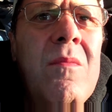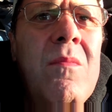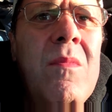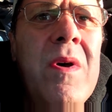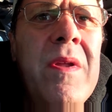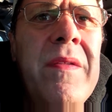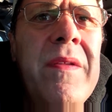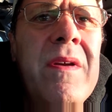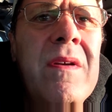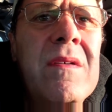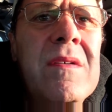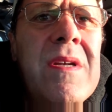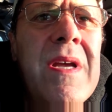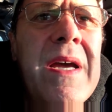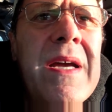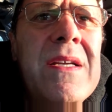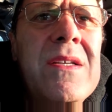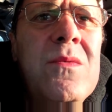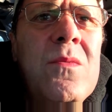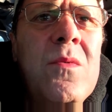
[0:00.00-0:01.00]
But there's
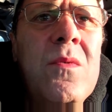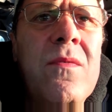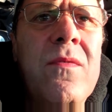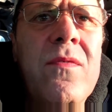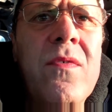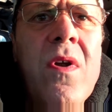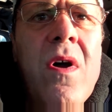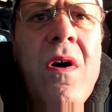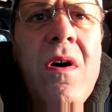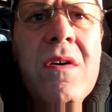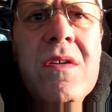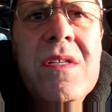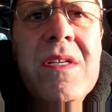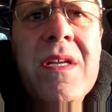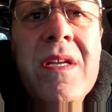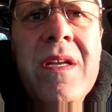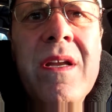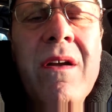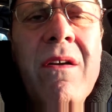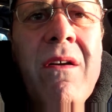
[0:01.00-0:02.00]
actual frost
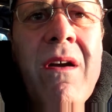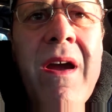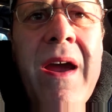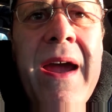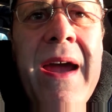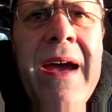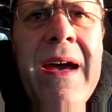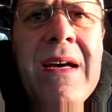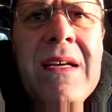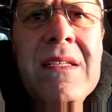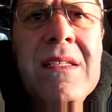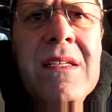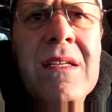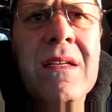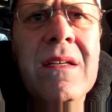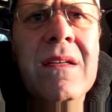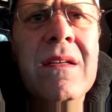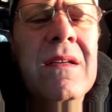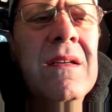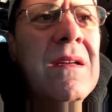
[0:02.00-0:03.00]
in the grass,
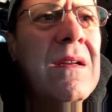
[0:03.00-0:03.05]
and